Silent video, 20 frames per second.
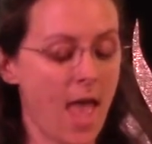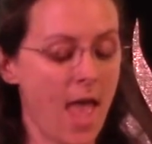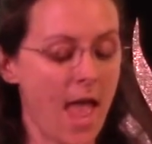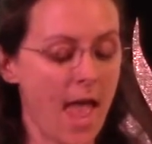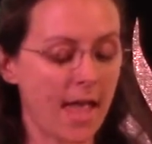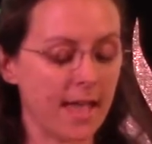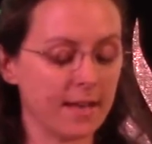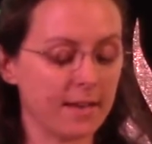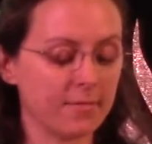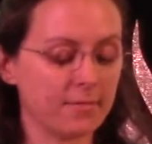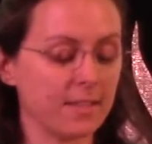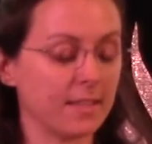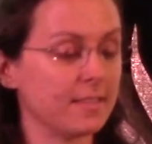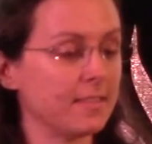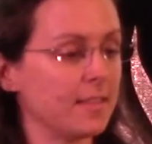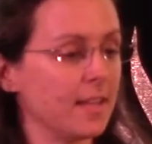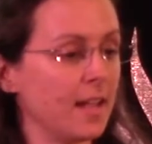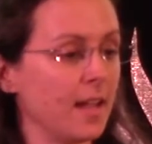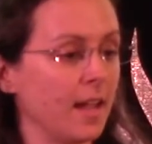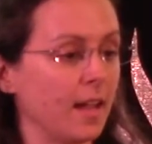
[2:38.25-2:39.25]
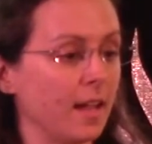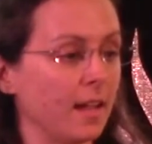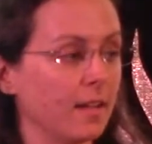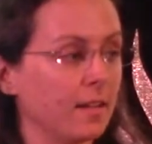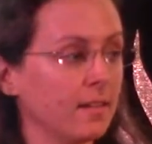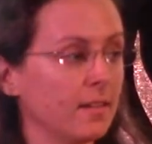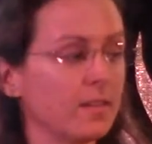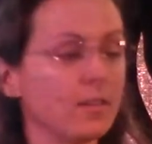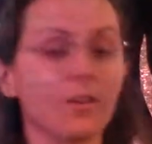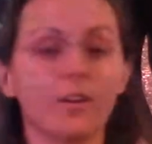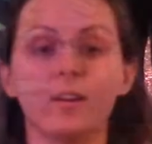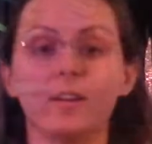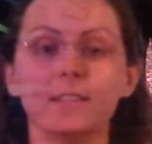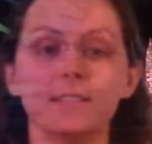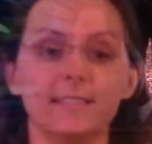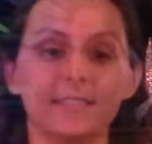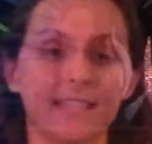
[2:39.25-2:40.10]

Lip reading: and of the thing called